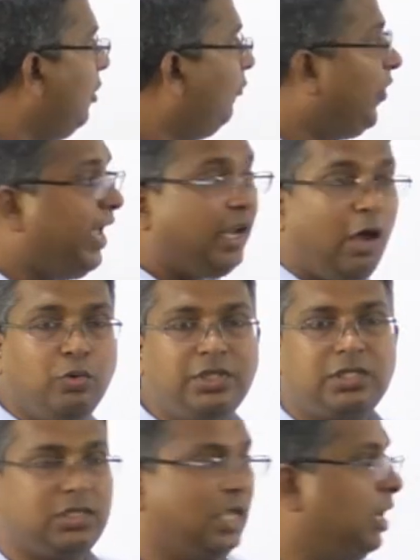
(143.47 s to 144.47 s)

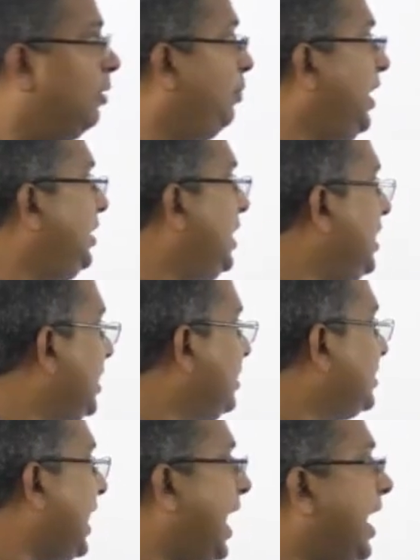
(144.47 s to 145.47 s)
Warehouse
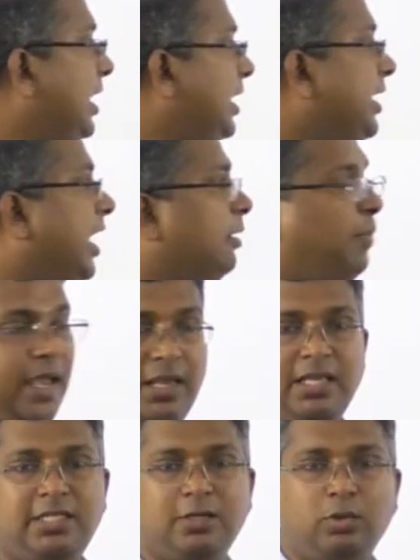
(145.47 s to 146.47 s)
materials handling and
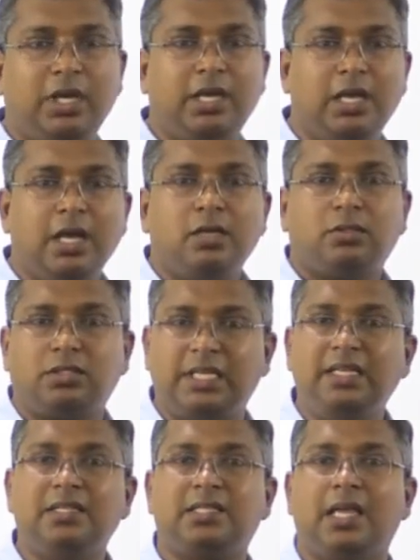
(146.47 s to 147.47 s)
packaging. Okay. So
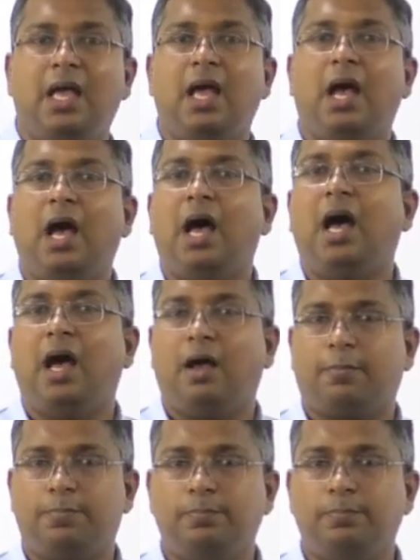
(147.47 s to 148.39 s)
since uh,